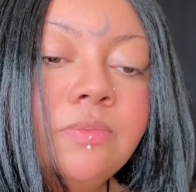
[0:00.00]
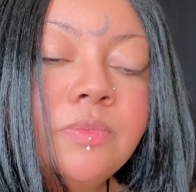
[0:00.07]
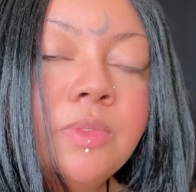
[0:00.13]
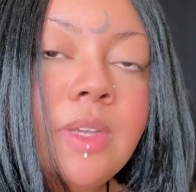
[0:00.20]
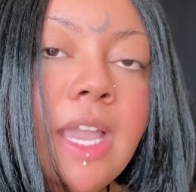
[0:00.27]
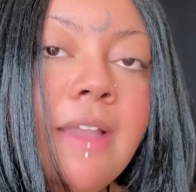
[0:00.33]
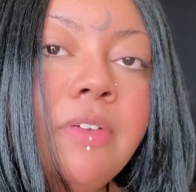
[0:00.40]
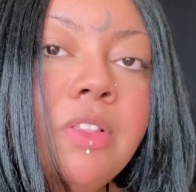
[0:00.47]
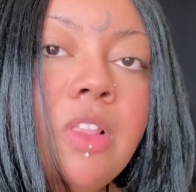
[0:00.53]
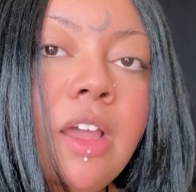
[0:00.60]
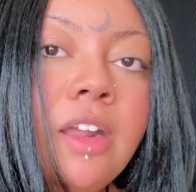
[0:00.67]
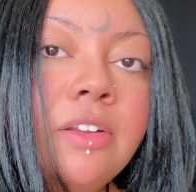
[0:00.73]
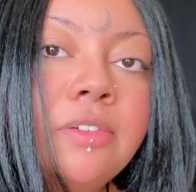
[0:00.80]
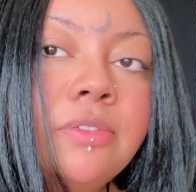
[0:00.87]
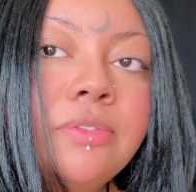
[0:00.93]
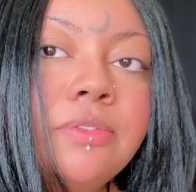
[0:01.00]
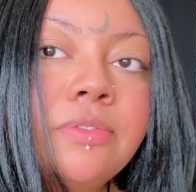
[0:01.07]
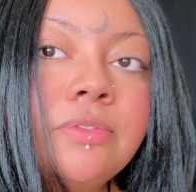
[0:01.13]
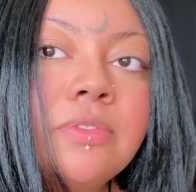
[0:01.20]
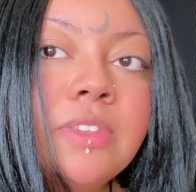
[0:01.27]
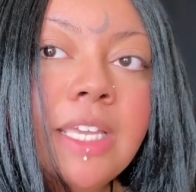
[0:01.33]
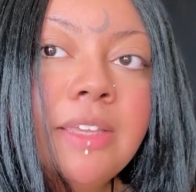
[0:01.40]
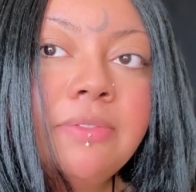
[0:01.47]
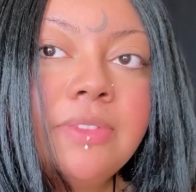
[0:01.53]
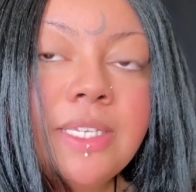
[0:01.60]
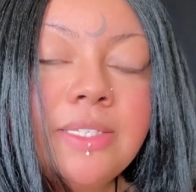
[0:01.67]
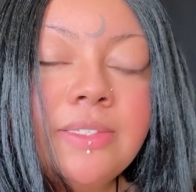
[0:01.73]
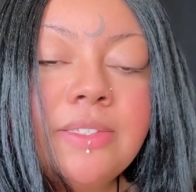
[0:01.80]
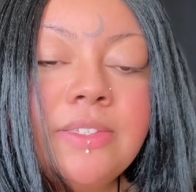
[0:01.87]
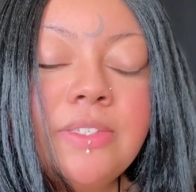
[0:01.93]
have a lot of life
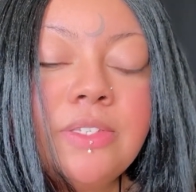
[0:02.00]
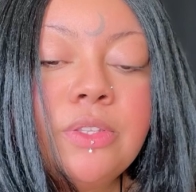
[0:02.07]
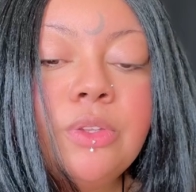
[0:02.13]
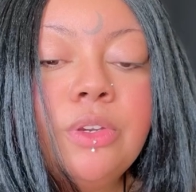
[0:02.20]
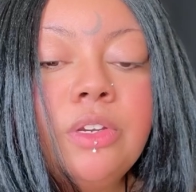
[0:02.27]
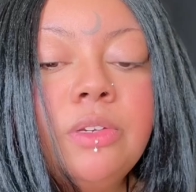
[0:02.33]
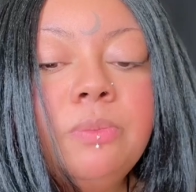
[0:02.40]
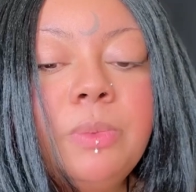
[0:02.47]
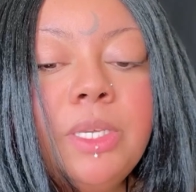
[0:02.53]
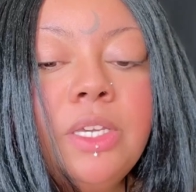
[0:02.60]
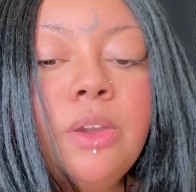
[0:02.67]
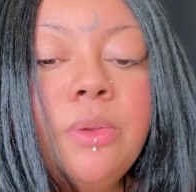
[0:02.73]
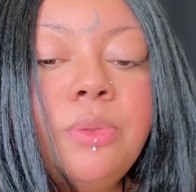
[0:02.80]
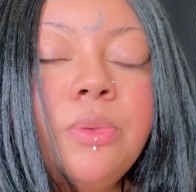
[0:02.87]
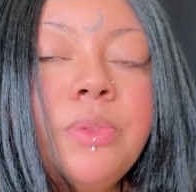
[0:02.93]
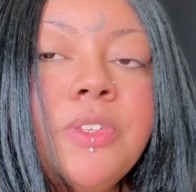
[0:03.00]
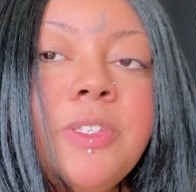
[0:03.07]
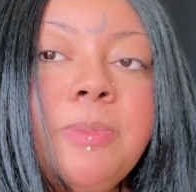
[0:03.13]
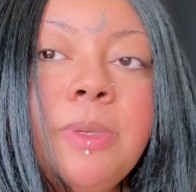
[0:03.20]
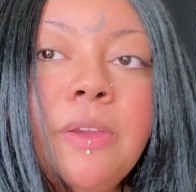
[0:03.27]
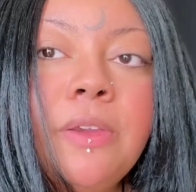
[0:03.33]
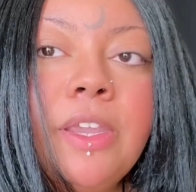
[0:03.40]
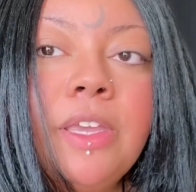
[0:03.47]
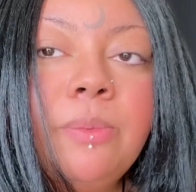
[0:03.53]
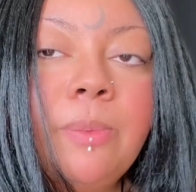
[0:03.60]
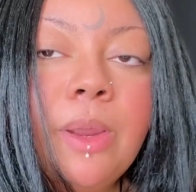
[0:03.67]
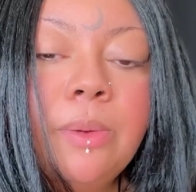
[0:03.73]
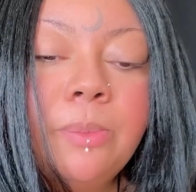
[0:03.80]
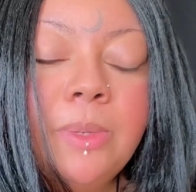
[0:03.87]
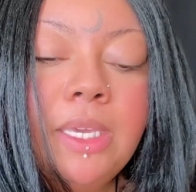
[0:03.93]
lessons to learn, we go through this period
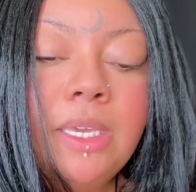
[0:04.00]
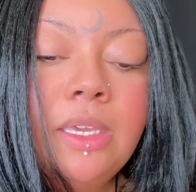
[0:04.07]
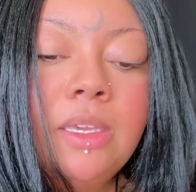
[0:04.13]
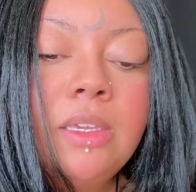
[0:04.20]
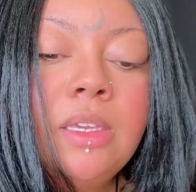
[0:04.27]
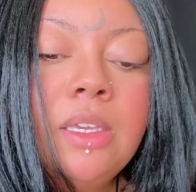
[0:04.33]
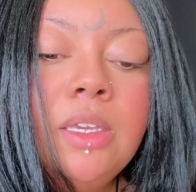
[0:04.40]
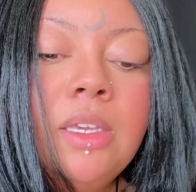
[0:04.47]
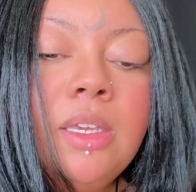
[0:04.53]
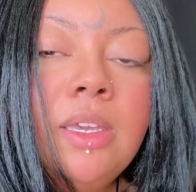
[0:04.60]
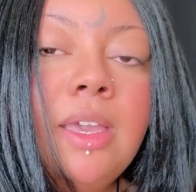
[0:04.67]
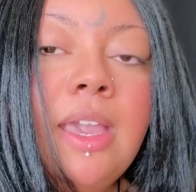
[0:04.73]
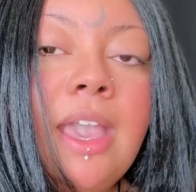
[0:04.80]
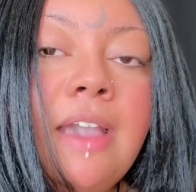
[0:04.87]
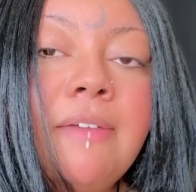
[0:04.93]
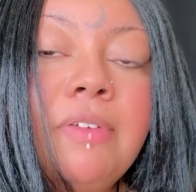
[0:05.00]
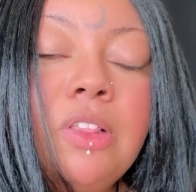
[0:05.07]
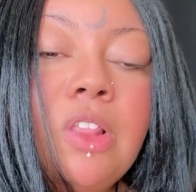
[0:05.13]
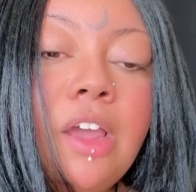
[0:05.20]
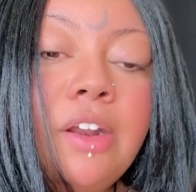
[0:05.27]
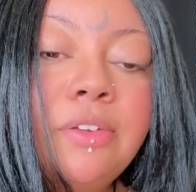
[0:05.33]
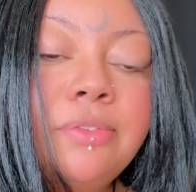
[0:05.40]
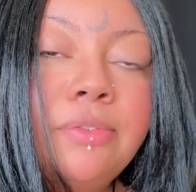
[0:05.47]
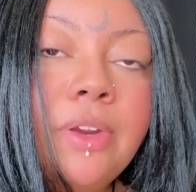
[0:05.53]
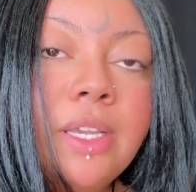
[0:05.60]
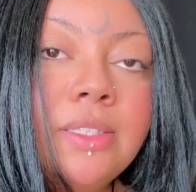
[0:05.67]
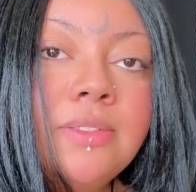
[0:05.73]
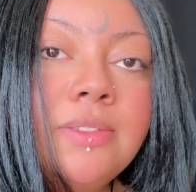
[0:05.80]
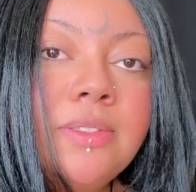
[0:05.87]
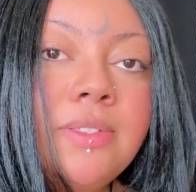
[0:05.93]
where we have a lot of
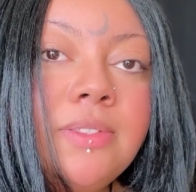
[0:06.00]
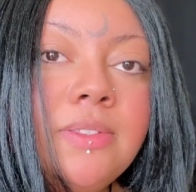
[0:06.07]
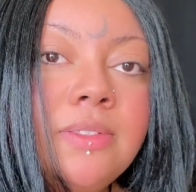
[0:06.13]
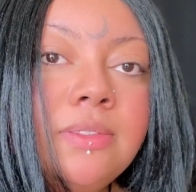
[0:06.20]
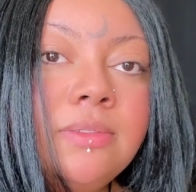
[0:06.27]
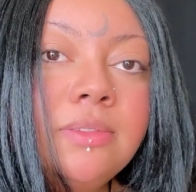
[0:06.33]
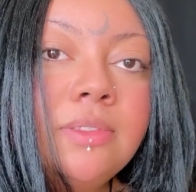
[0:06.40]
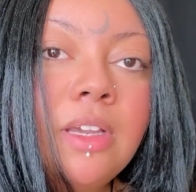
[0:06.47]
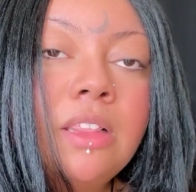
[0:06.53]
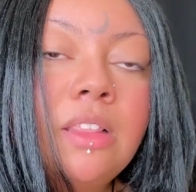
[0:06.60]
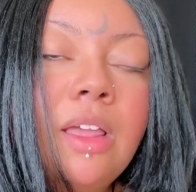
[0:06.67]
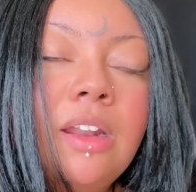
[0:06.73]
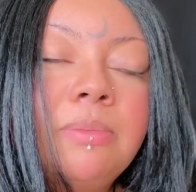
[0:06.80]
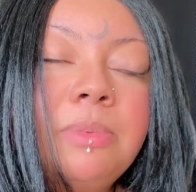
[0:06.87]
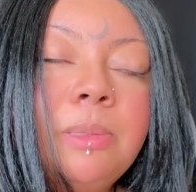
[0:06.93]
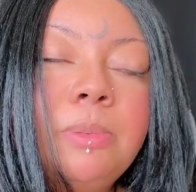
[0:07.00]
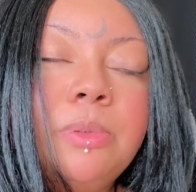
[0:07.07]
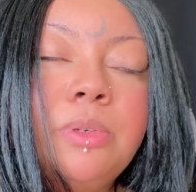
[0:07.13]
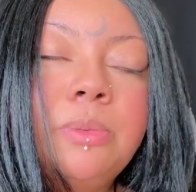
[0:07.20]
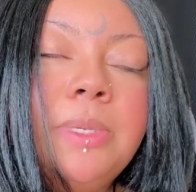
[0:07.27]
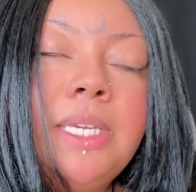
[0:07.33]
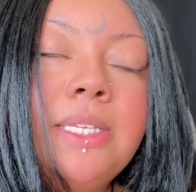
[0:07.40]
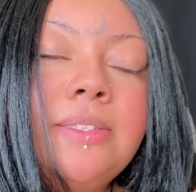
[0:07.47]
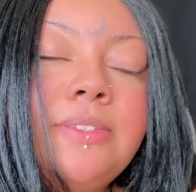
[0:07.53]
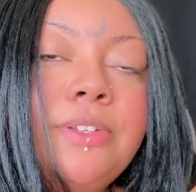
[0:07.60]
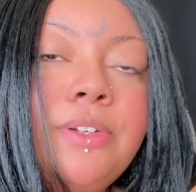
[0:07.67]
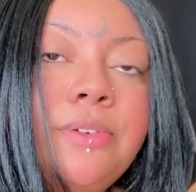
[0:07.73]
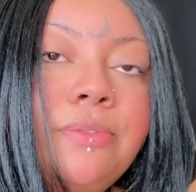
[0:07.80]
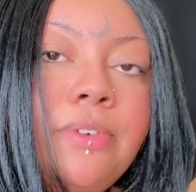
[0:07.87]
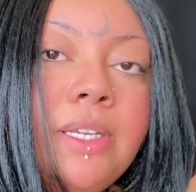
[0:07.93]
friends, a lot of people who we
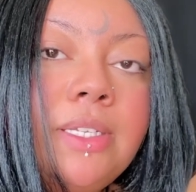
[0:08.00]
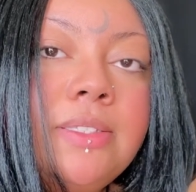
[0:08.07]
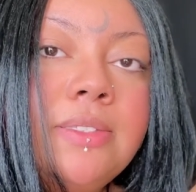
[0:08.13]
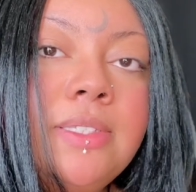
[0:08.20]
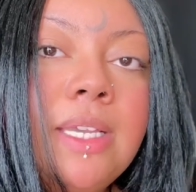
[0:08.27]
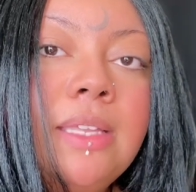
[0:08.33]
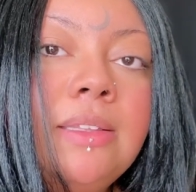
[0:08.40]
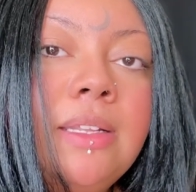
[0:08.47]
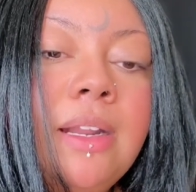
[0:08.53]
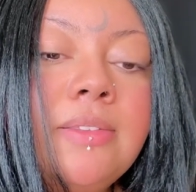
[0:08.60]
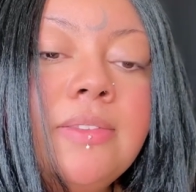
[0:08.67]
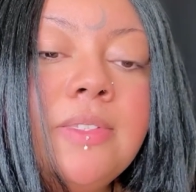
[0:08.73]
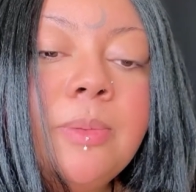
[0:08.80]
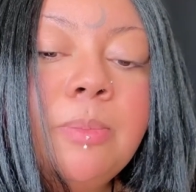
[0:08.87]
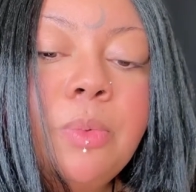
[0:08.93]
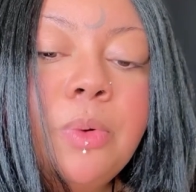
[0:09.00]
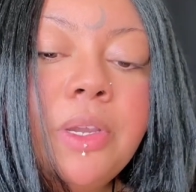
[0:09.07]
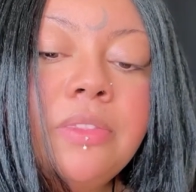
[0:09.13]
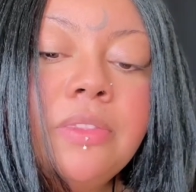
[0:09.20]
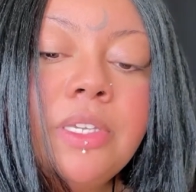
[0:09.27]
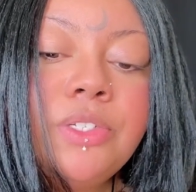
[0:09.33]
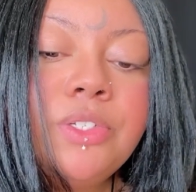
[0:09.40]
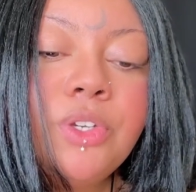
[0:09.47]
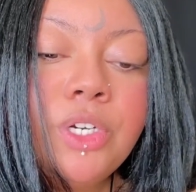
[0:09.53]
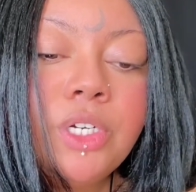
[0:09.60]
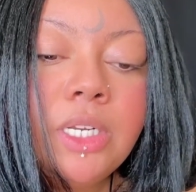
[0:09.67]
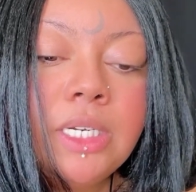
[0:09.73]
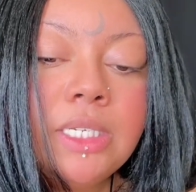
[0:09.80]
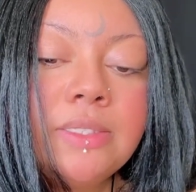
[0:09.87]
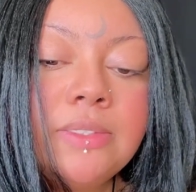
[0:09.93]
consider friends, and then at some point they turn
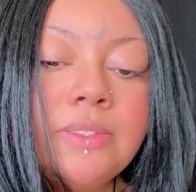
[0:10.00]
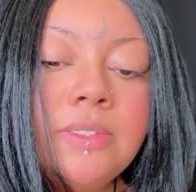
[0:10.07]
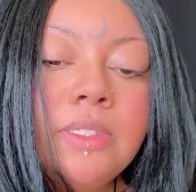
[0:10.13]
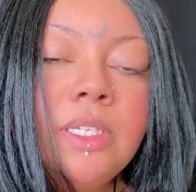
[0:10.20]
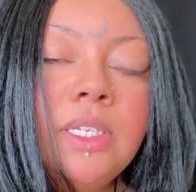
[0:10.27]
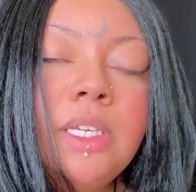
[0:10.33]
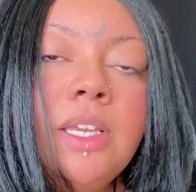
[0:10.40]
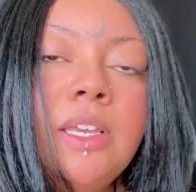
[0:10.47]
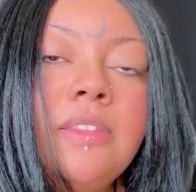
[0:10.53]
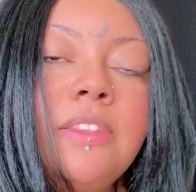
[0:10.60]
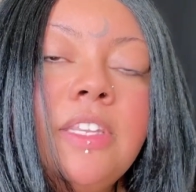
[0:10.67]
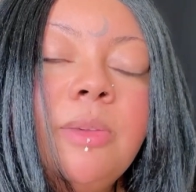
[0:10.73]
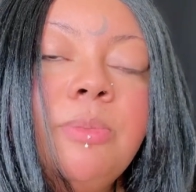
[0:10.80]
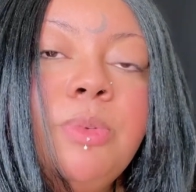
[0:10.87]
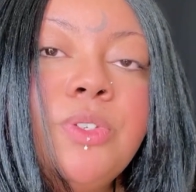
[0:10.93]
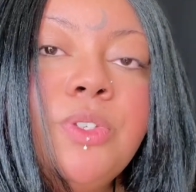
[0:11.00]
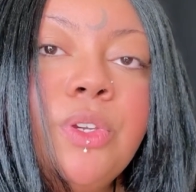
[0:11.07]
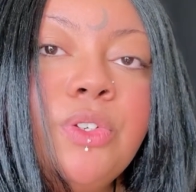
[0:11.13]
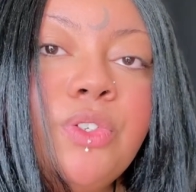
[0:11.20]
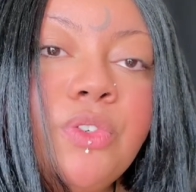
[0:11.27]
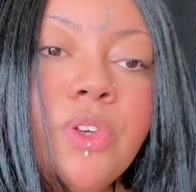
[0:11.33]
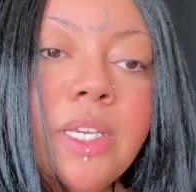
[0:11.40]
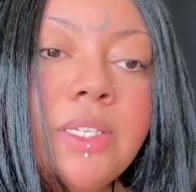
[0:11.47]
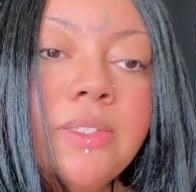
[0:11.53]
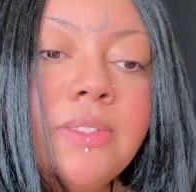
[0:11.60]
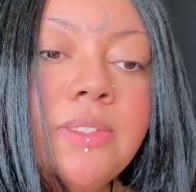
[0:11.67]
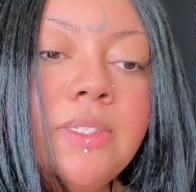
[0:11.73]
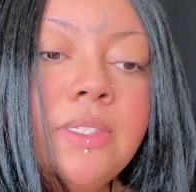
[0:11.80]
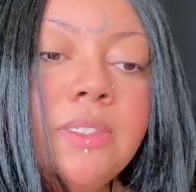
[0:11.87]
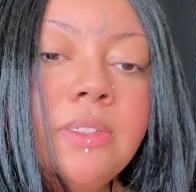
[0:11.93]
on us, they abuse our
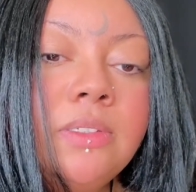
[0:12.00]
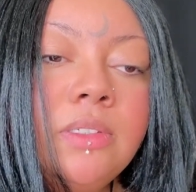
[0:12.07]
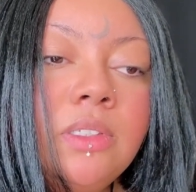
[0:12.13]
trust,